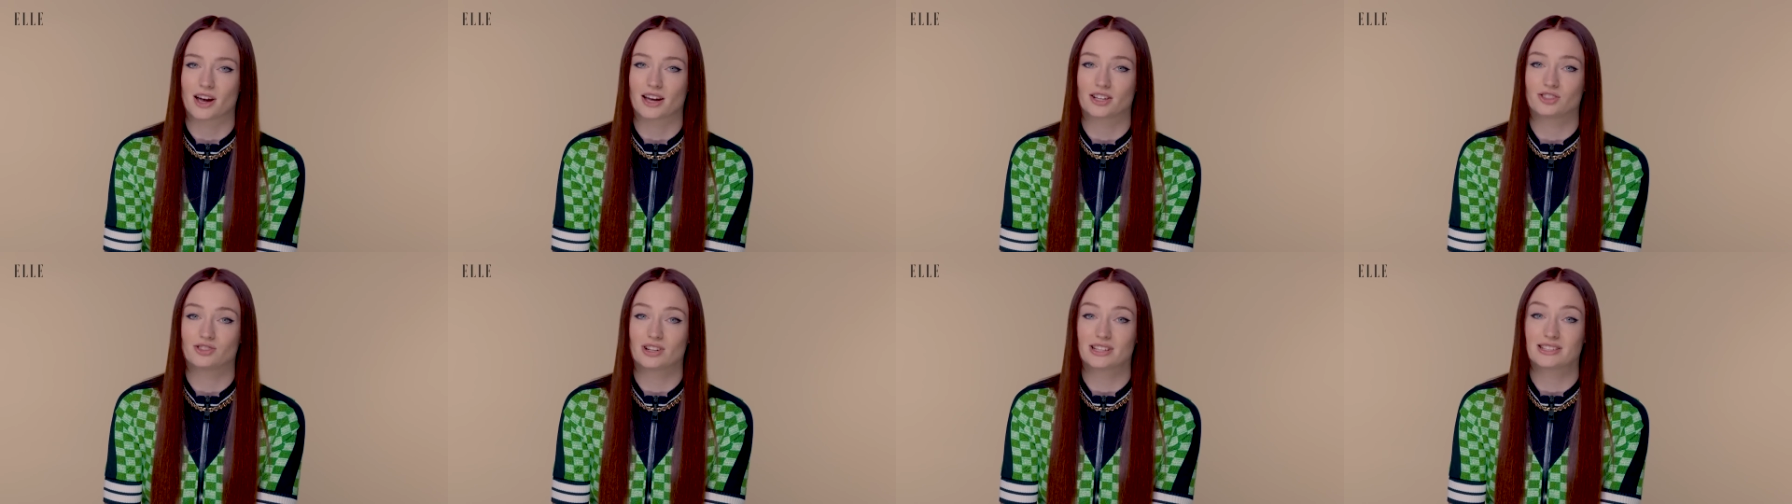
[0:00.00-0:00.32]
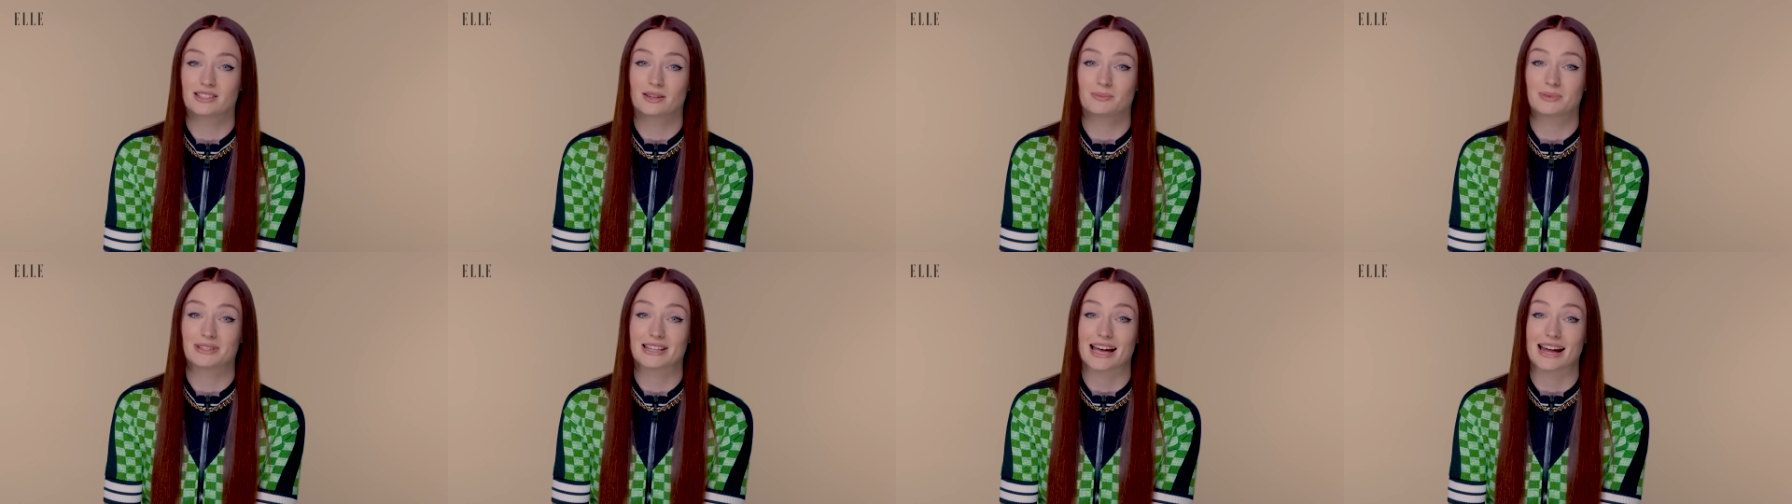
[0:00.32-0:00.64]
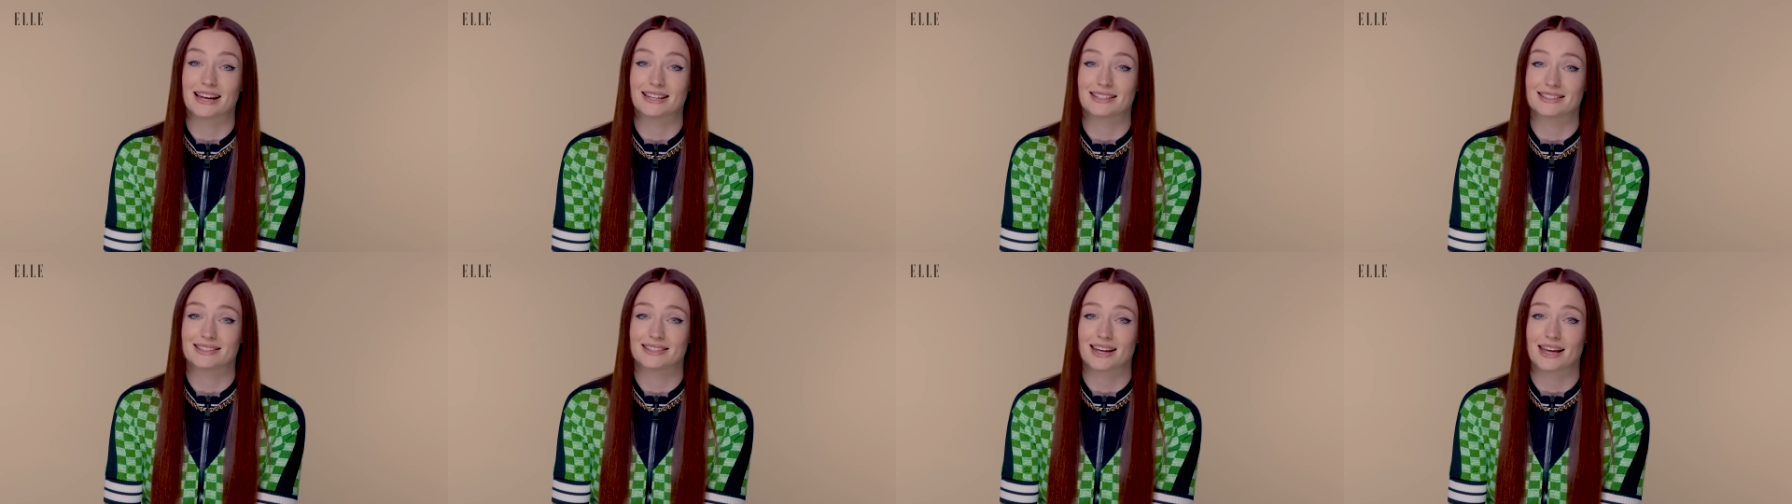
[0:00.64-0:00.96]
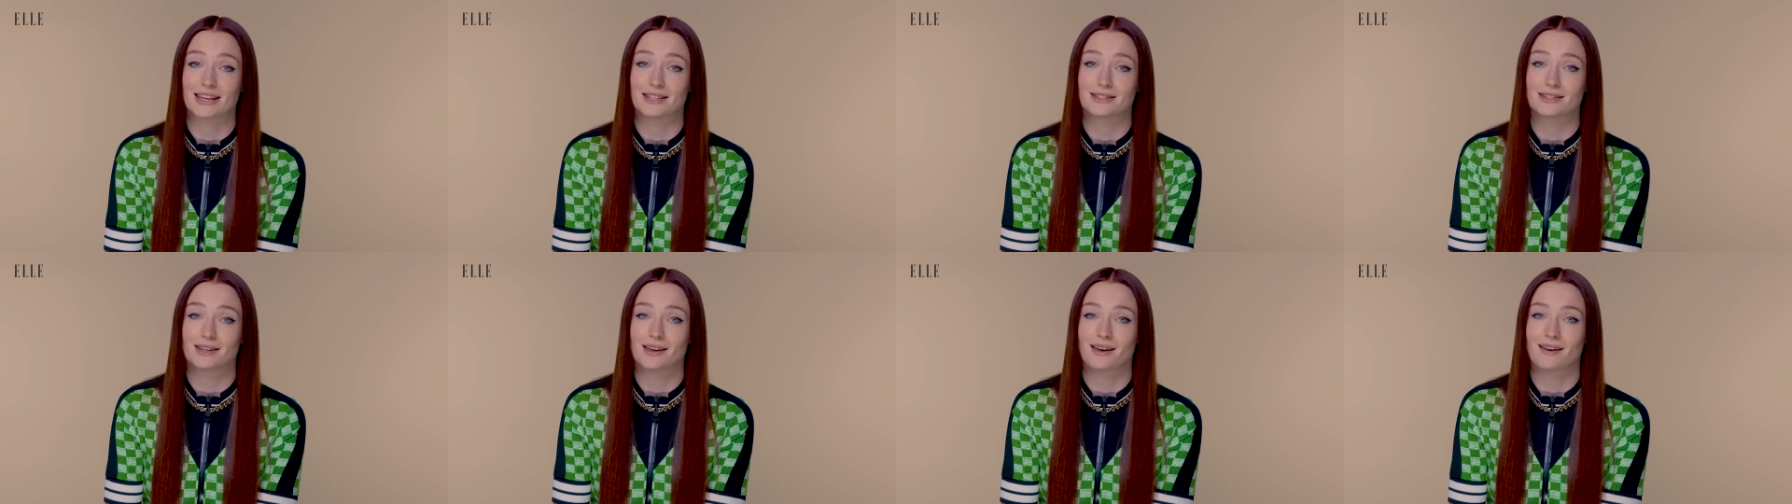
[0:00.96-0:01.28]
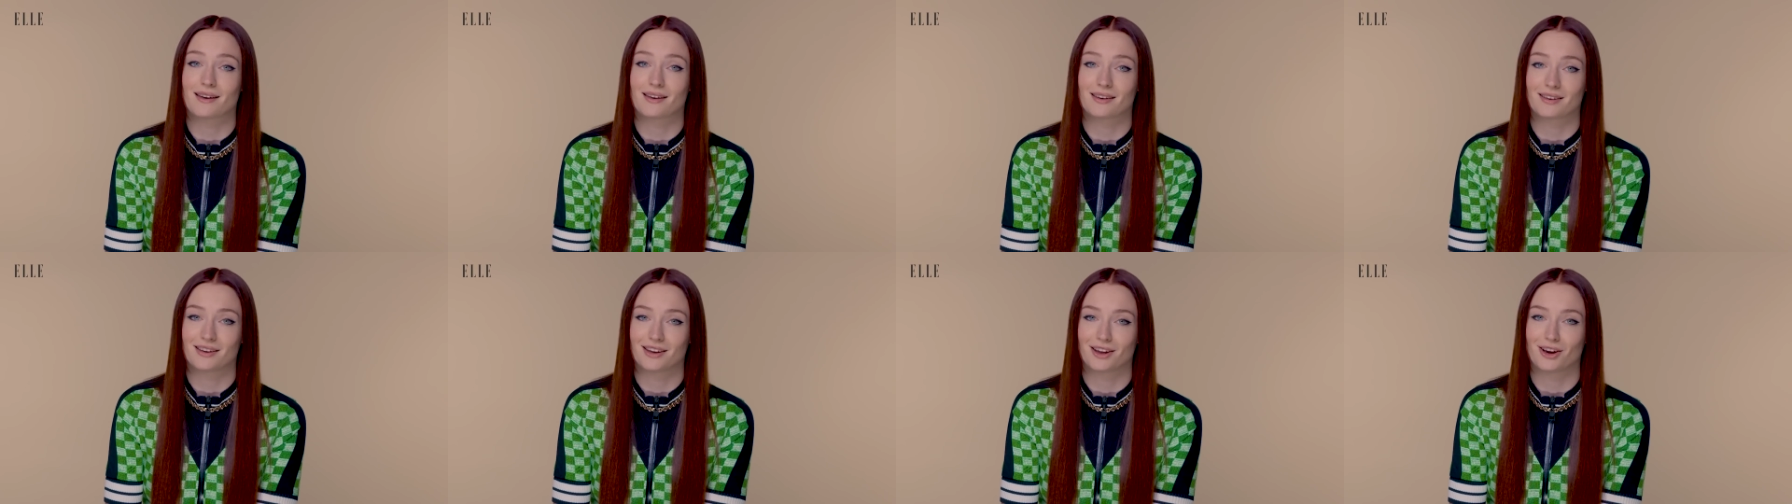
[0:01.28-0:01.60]
I dressed up as
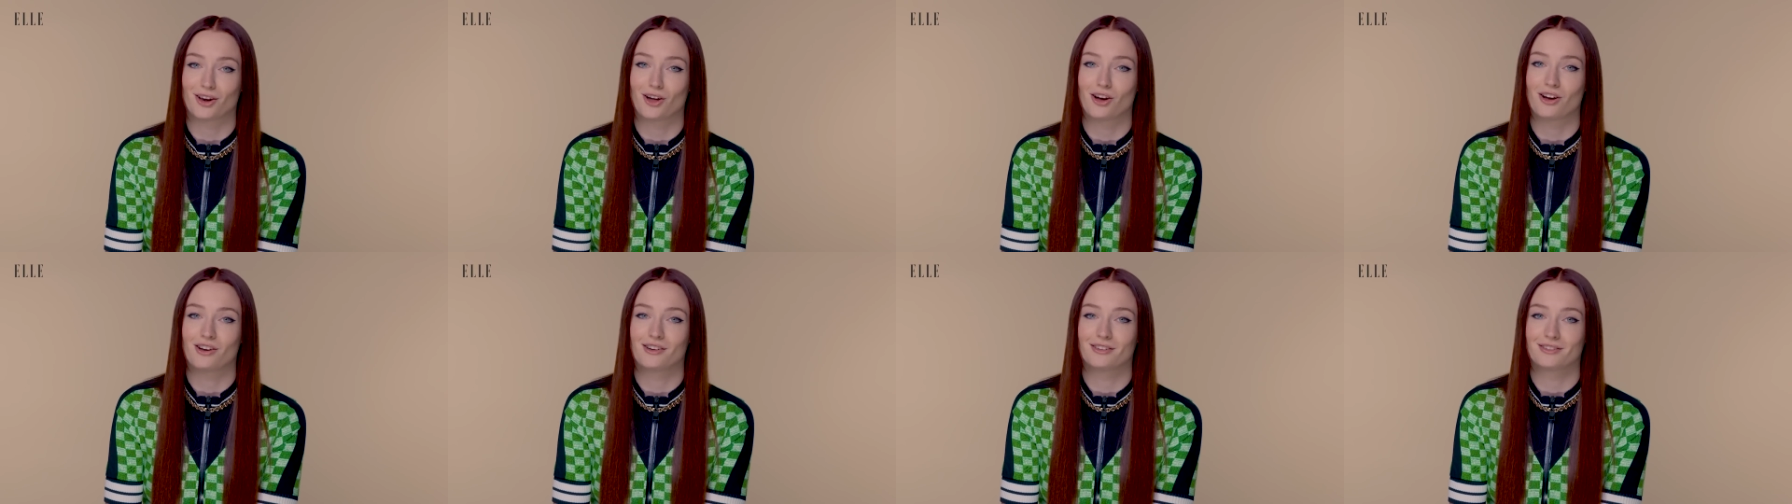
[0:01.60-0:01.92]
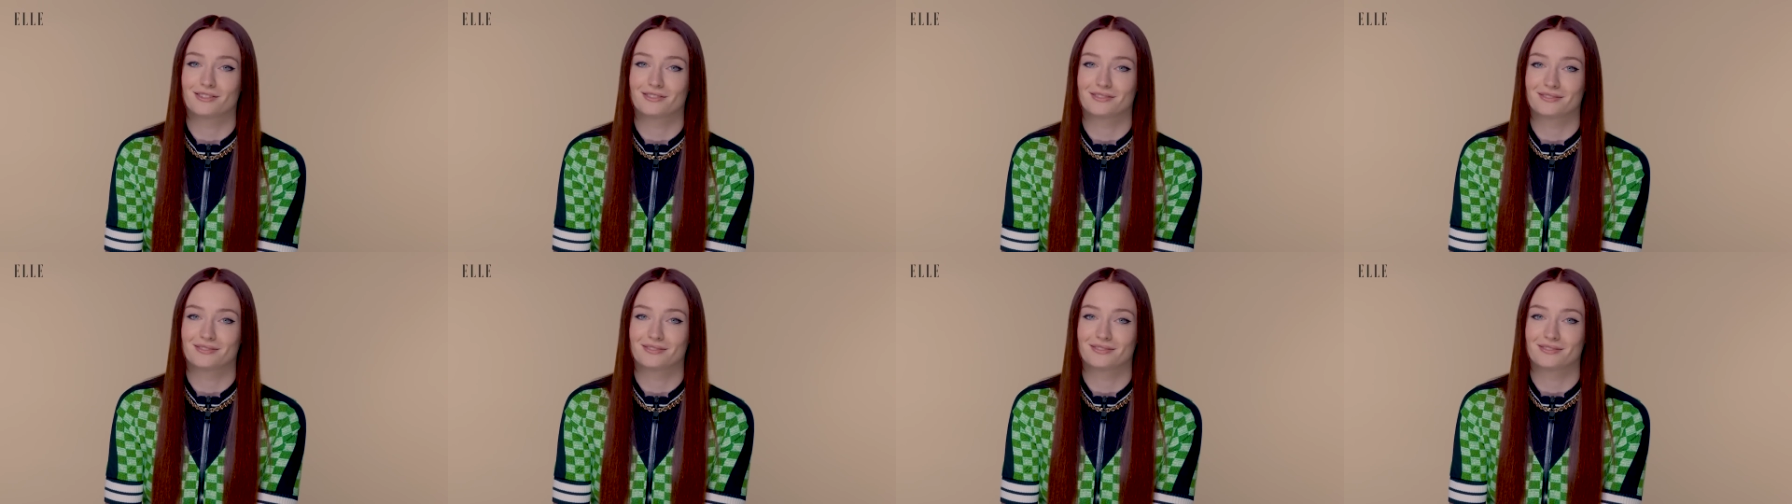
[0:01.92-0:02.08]
Anastasia a lot.